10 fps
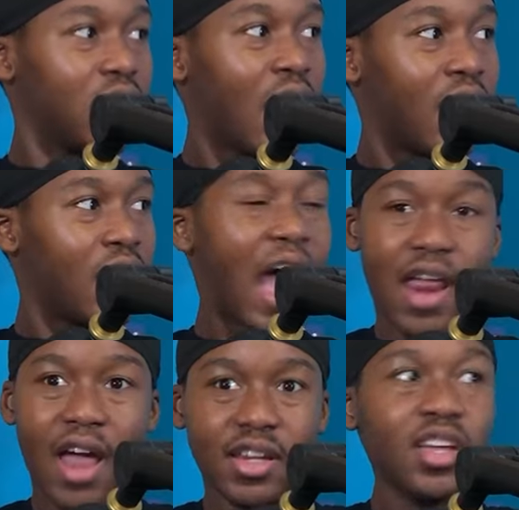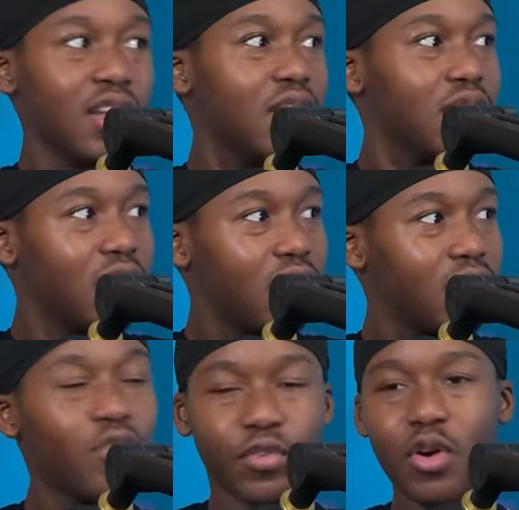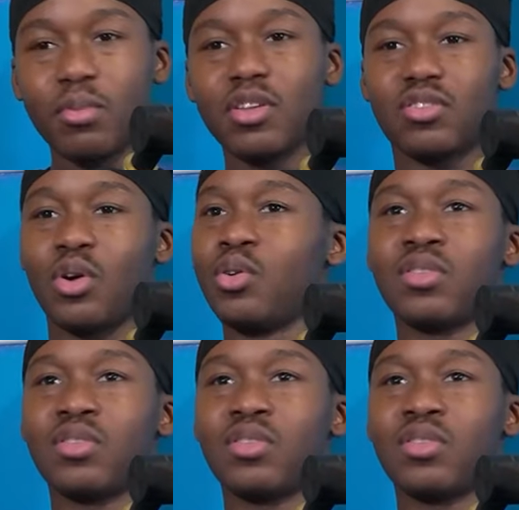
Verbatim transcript: yeah. like I, I need it." Exactly. You feel me? So